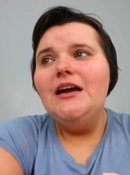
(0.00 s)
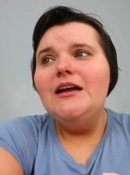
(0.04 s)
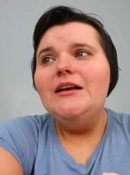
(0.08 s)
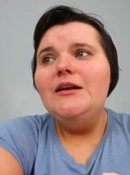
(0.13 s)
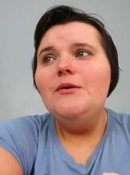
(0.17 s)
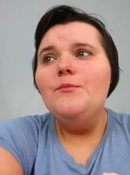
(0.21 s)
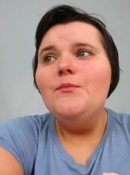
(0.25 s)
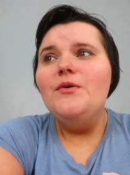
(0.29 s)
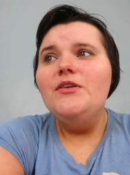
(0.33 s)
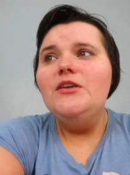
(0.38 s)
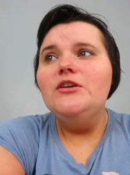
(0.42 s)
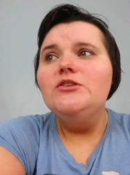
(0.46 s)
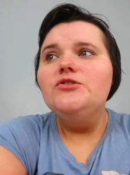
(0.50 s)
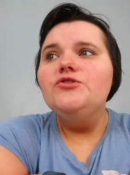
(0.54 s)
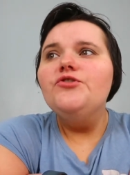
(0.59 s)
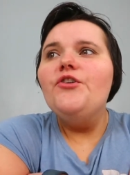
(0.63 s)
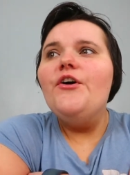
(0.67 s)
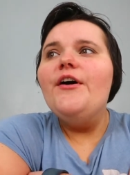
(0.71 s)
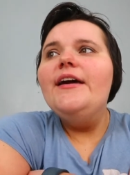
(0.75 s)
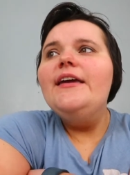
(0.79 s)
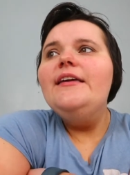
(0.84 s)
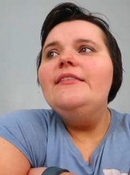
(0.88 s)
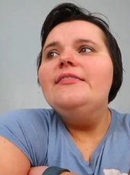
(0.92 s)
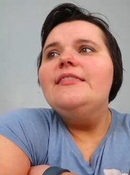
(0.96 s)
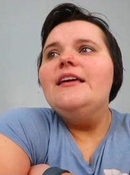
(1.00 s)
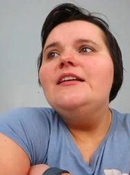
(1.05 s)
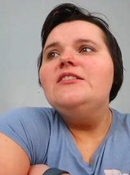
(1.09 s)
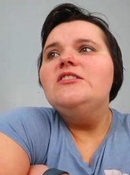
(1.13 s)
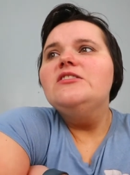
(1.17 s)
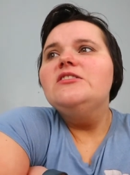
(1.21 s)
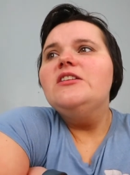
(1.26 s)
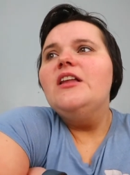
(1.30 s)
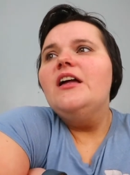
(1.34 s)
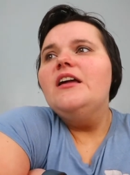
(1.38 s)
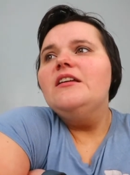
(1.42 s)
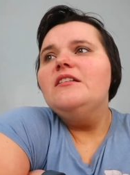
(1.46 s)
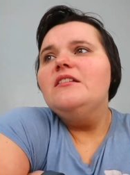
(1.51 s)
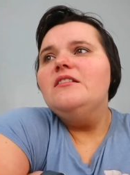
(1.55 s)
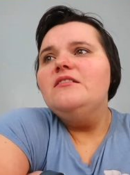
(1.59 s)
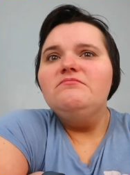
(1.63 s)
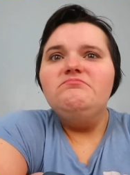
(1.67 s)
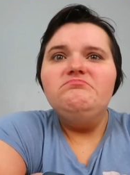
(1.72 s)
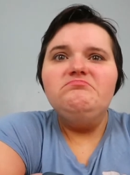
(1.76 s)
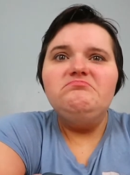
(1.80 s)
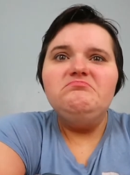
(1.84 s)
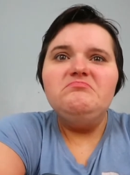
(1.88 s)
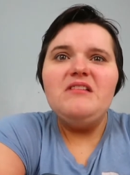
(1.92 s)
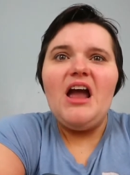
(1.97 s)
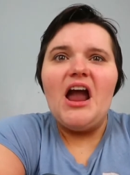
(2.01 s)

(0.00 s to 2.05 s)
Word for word: And then when you try, they're just like, oh,